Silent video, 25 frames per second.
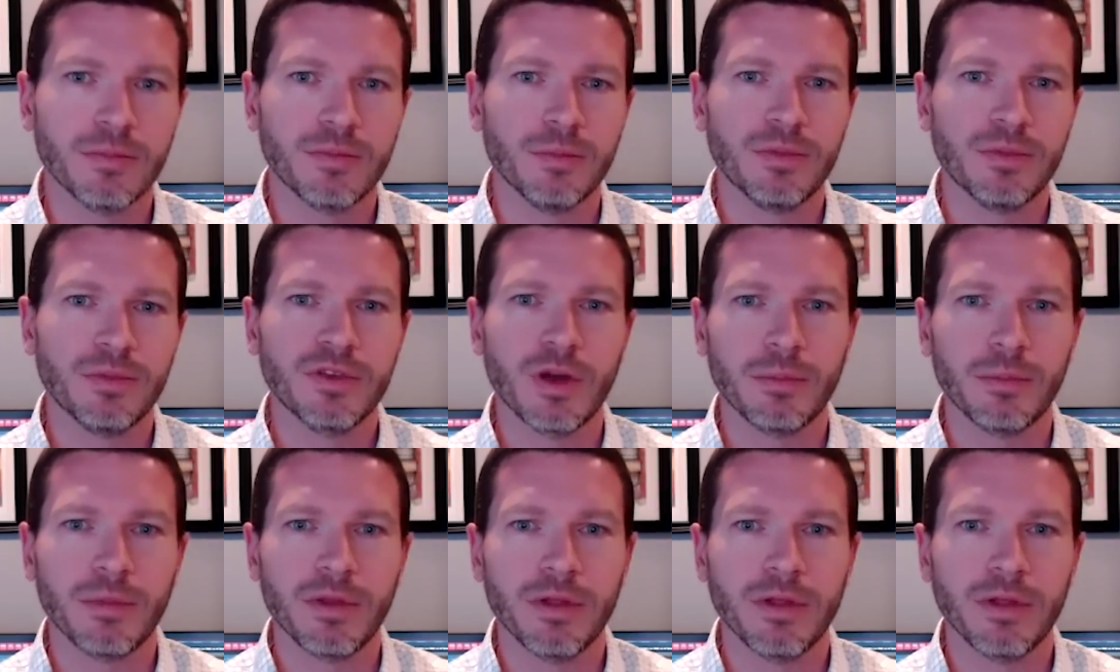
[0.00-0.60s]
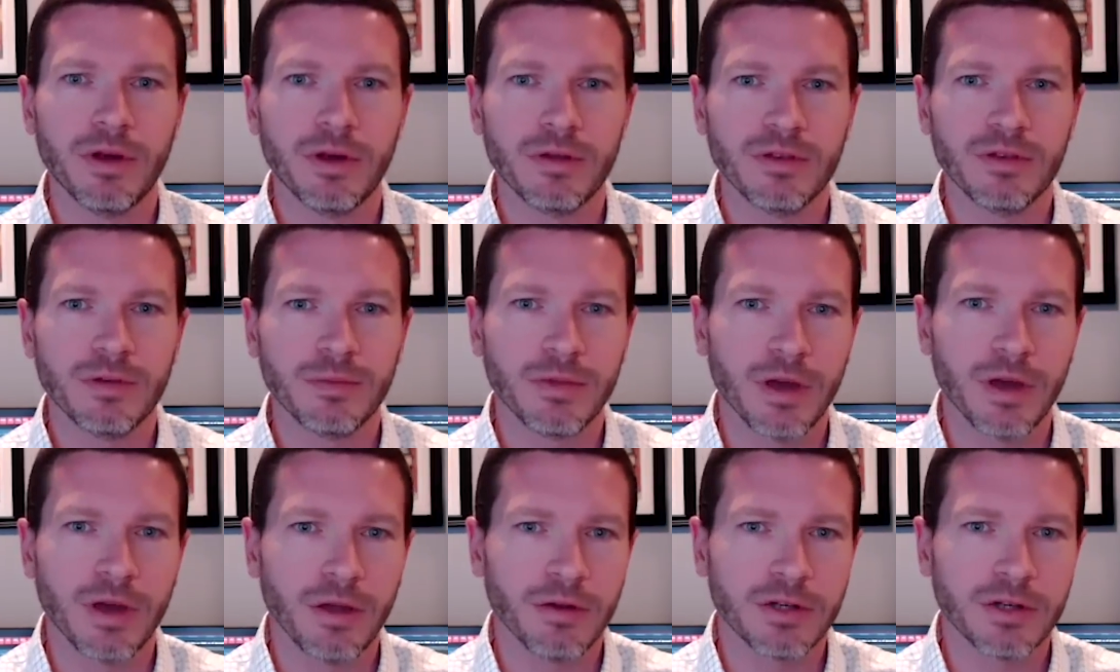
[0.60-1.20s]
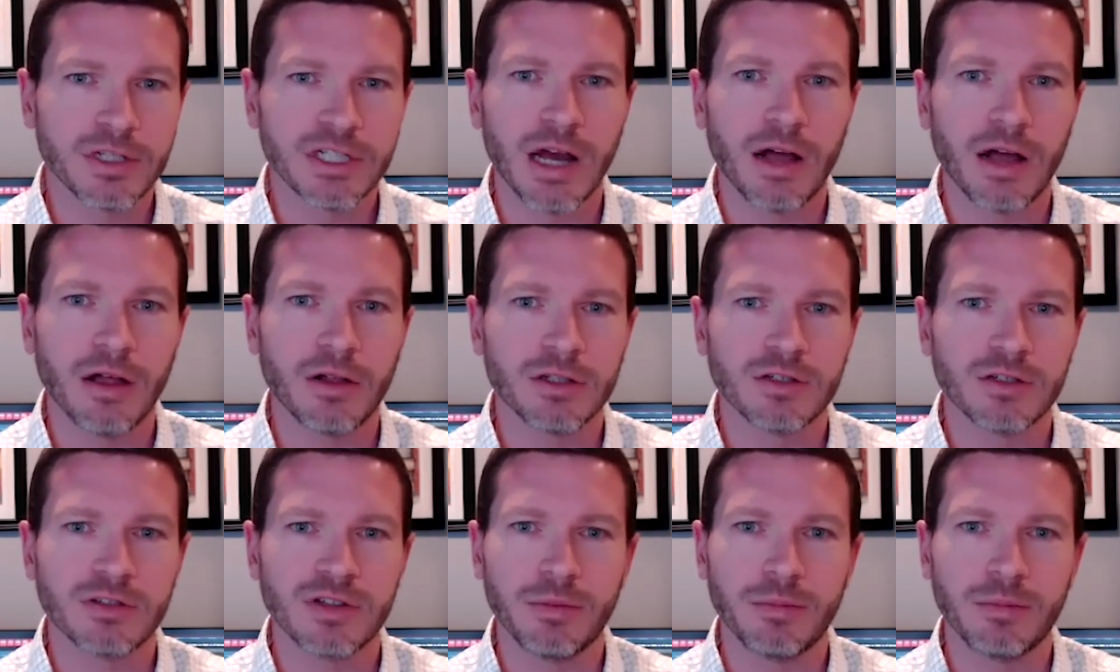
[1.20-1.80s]
some of the other
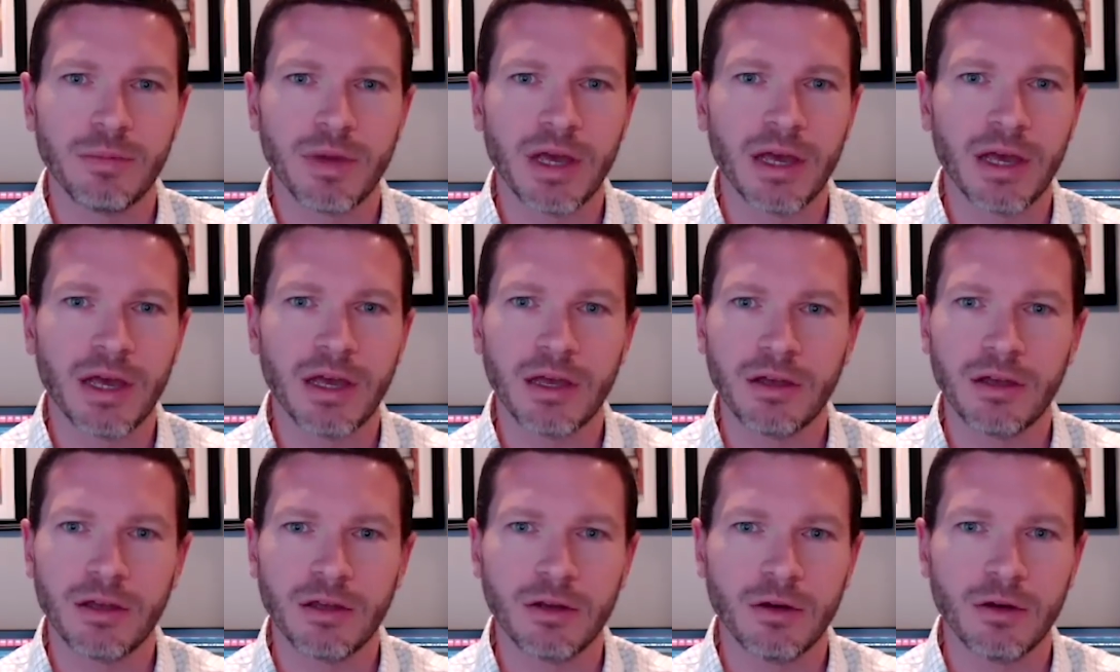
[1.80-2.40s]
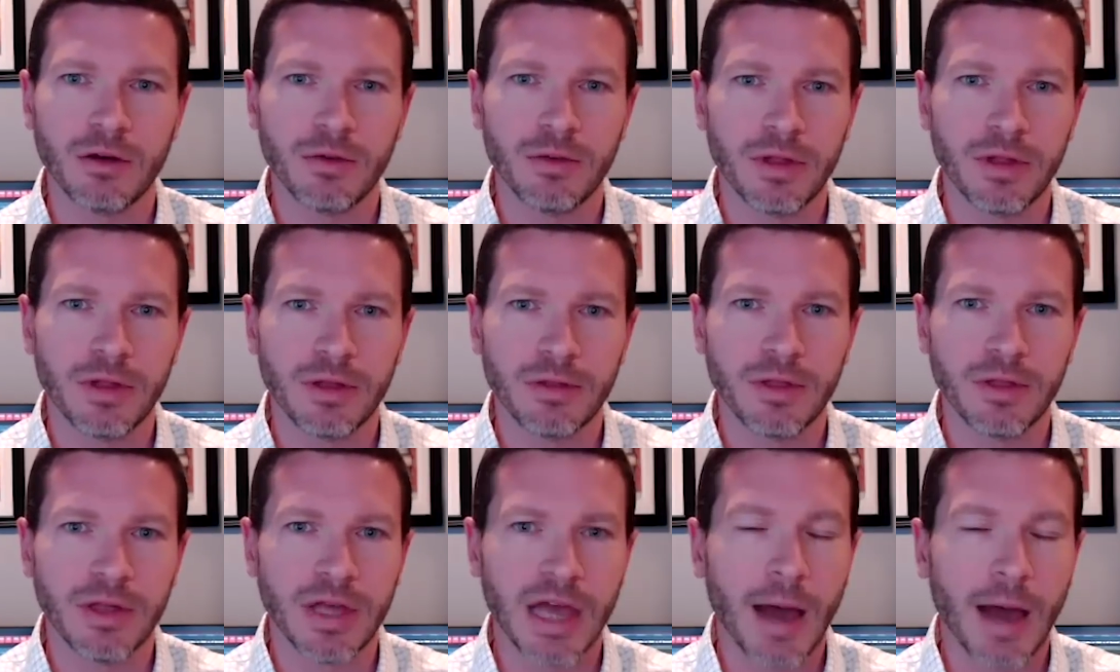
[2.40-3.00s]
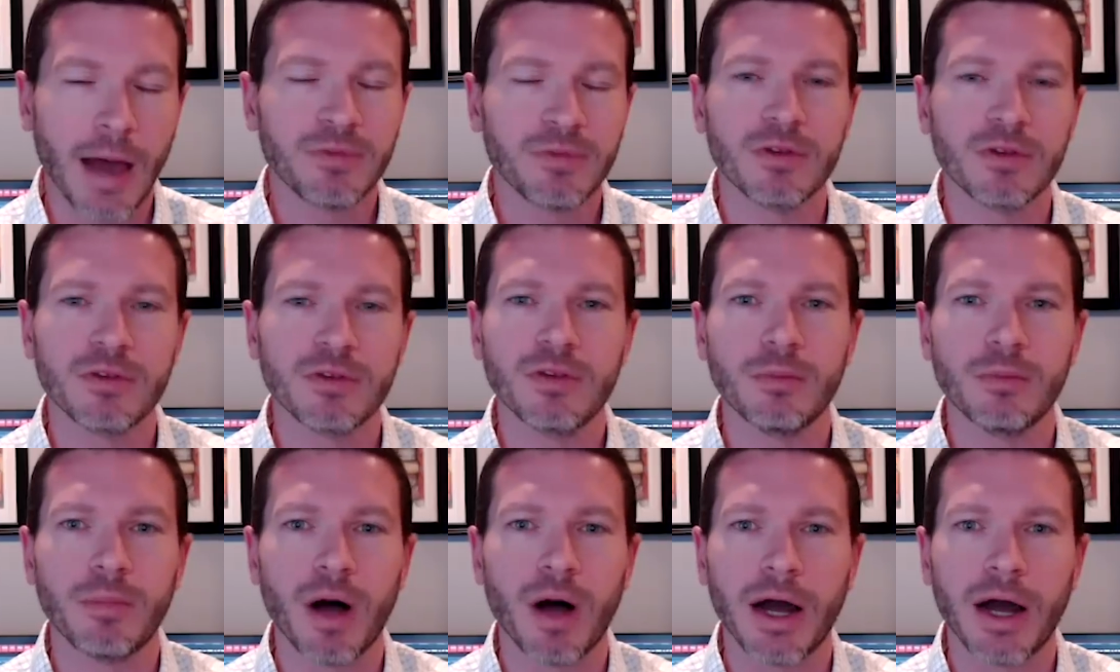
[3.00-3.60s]
challenges at bay. The absence
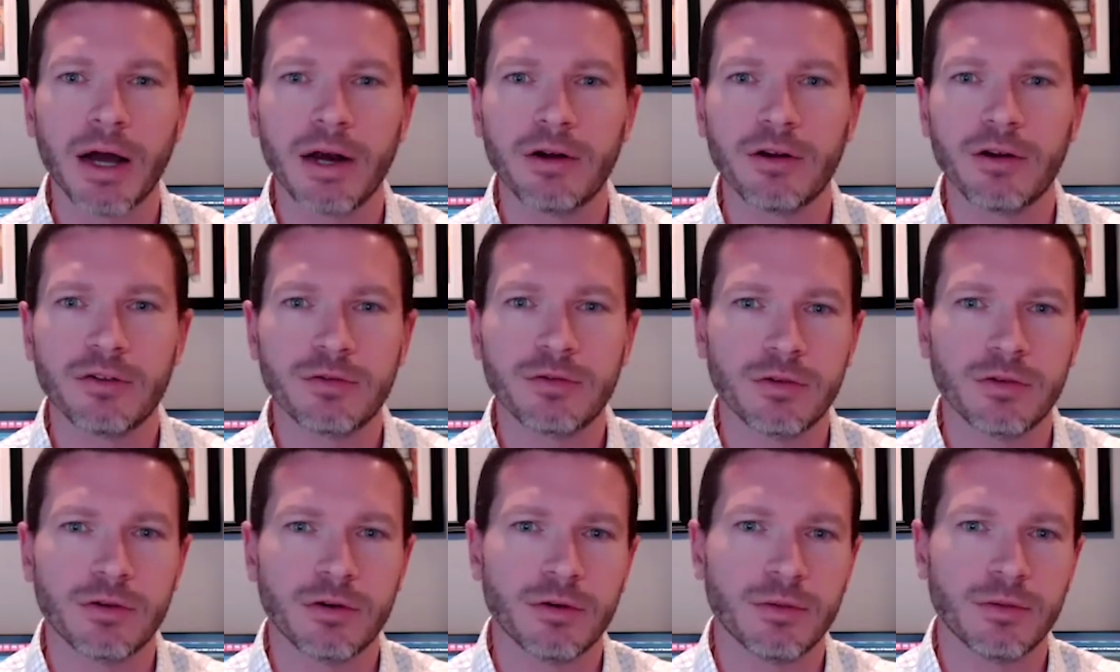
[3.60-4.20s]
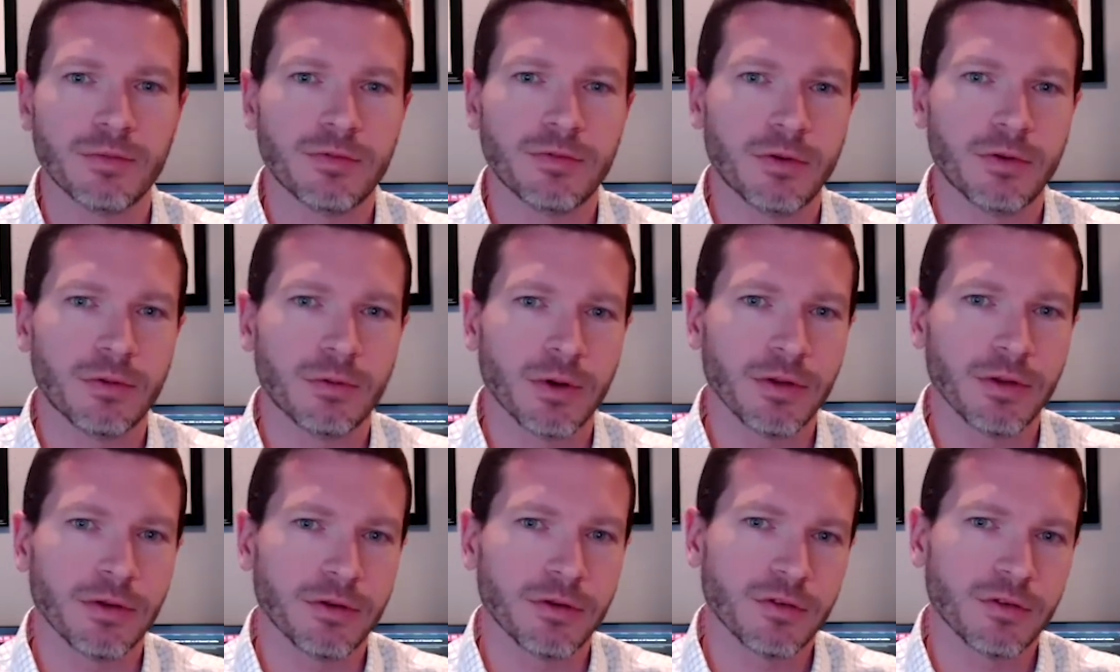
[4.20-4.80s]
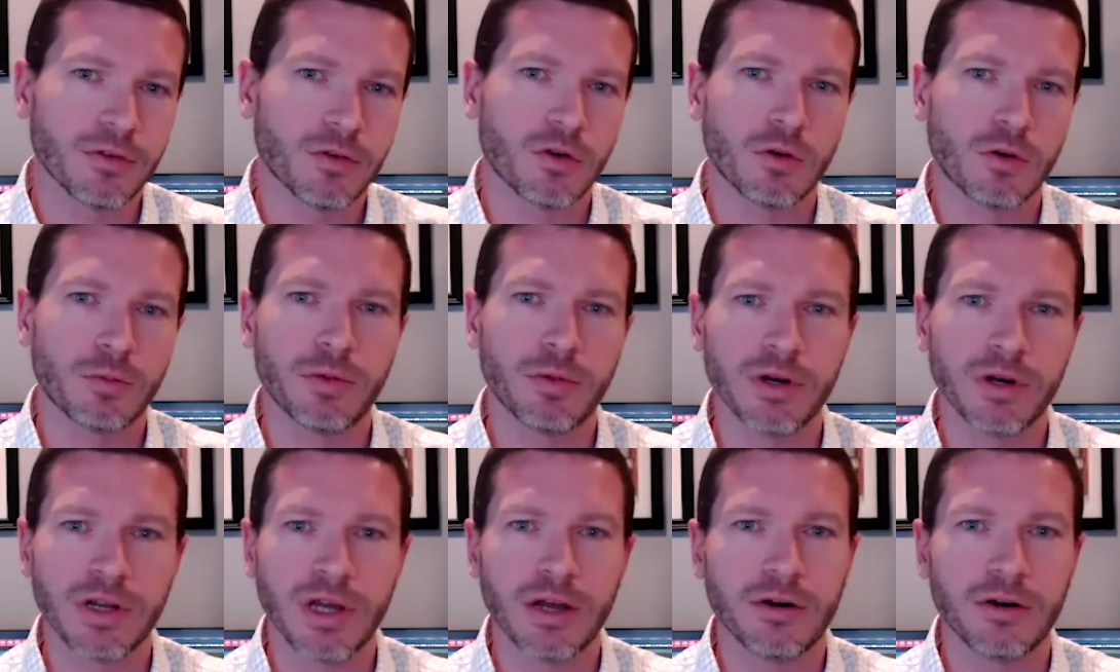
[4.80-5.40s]
of buyers for whether it's
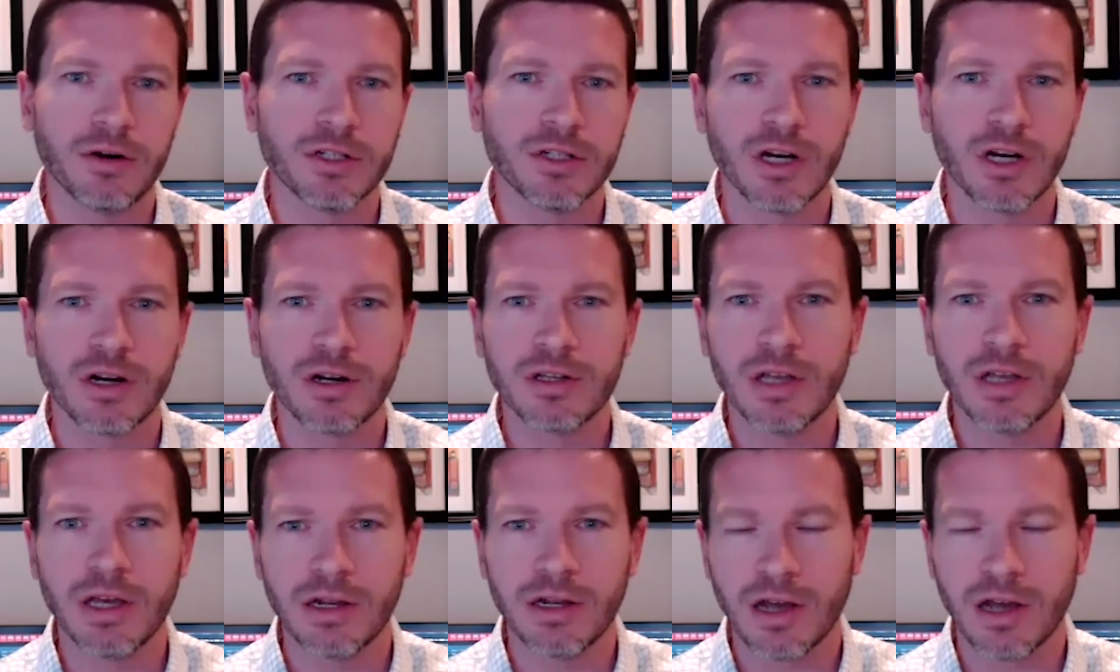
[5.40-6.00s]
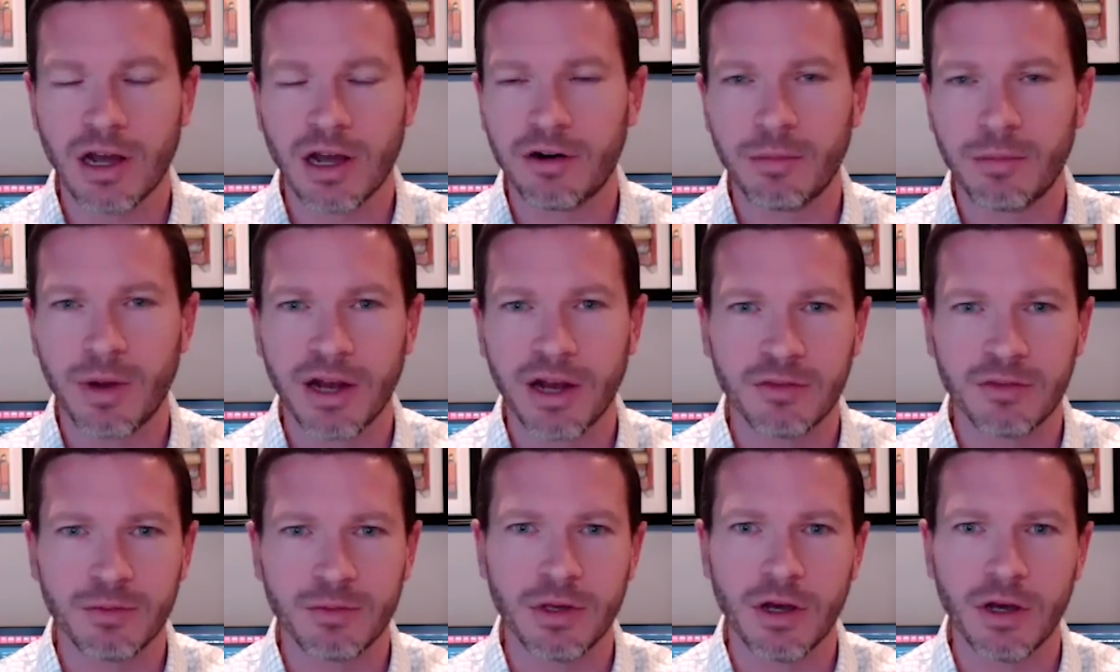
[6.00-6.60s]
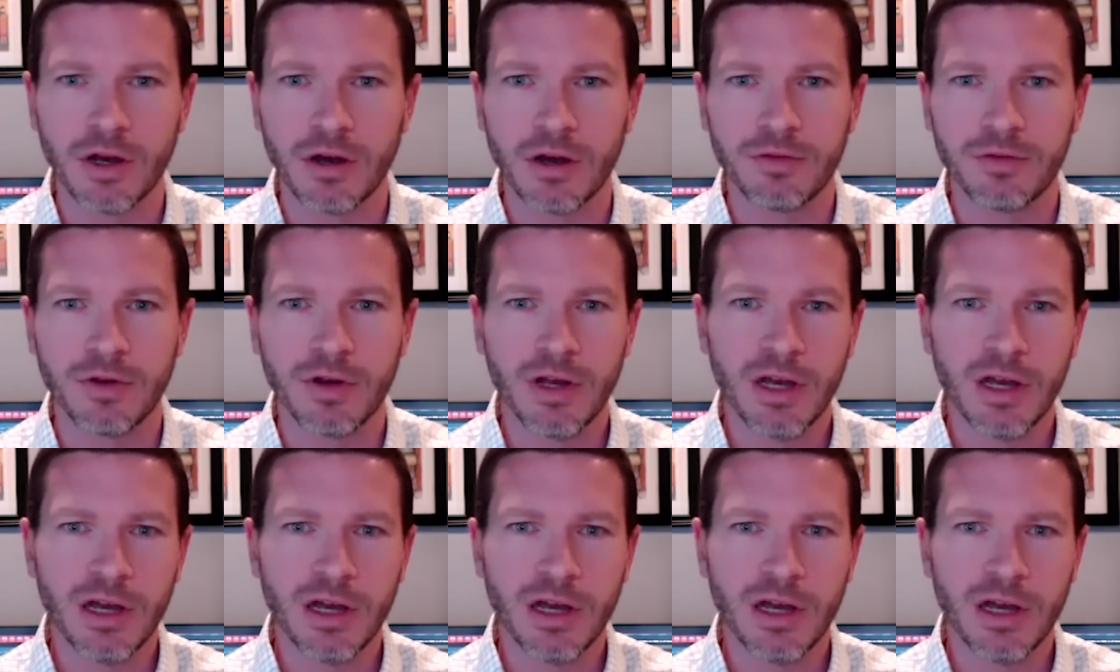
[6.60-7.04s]
corporate debt or junk debt kind of reminds me of